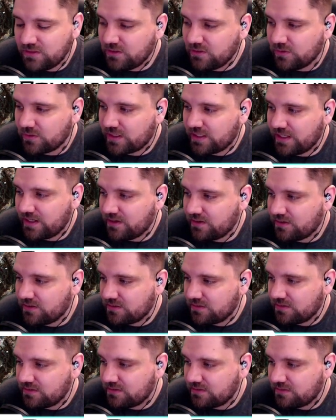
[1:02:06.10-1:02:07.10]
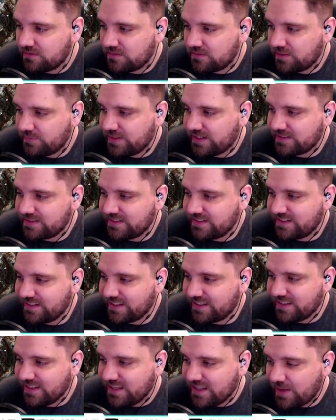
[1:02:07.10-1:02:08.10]
you don't care about that.
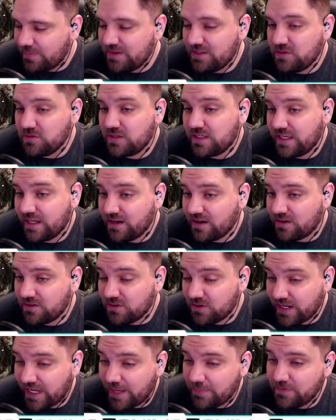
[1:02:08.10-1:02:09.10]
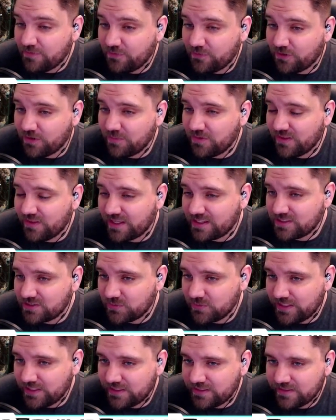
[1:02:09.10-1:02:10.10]
Like, I mean, you care. You're happy for them. You're like,
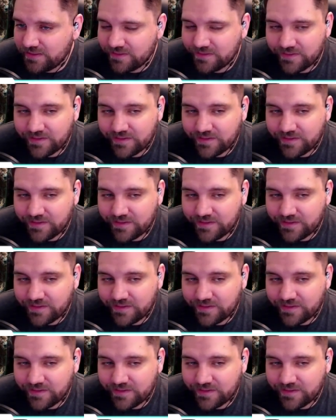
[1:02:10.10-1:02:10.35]
sweet.